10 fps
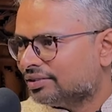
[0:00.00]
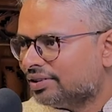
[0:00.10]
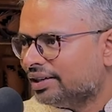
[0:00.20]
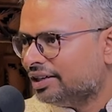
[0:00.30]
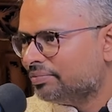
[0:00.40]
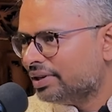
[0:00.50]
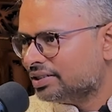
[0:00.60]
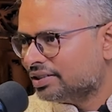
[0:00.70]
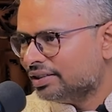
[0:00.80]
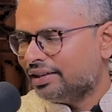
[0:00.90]
So I did my
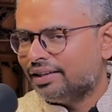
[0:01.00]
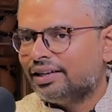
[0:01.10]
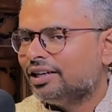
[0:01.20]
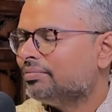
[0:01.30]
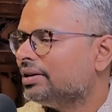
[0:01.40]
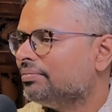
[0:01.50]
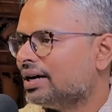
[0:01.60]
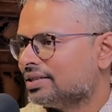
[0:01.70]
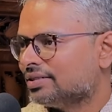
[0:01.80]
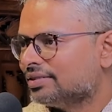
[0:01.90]
engineering. I did my
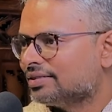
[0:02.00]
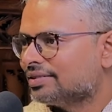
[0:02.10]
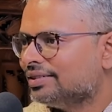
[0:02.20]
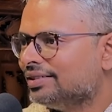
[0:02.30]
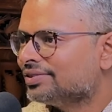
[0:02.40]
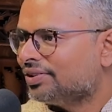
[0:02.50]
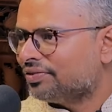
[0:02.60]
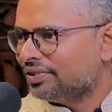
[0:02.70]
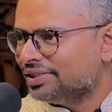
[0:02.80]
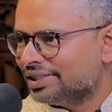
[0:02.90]
master's in
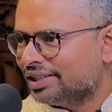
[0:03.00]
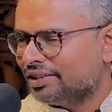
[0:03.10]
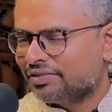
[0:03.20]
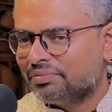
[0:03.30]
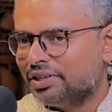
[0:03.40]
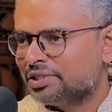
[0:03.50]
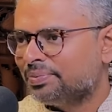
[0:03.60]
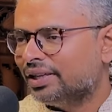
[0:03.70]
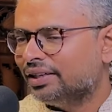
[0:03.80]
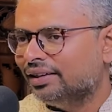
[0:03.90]
software engineering from BITS
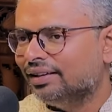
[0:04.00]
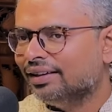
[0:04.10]
Pilani.